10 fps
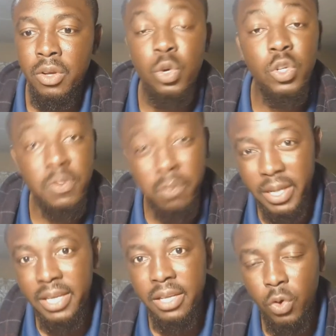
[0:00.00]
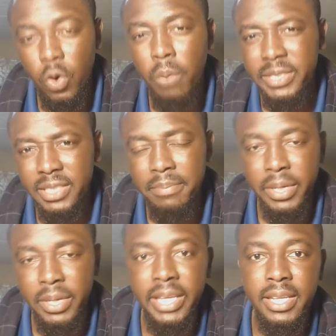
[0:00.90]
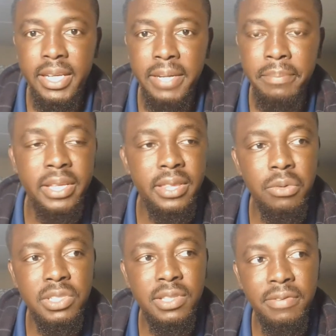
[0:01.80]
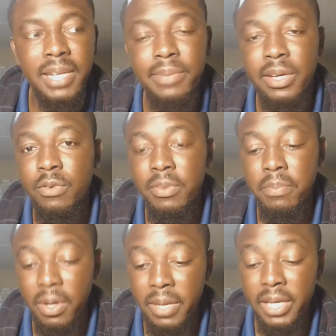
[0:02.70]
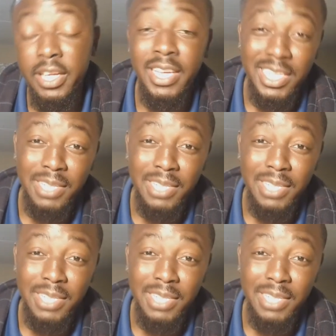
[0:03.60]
crossbreed, composite breed, a breed that was developed out of the Brahman.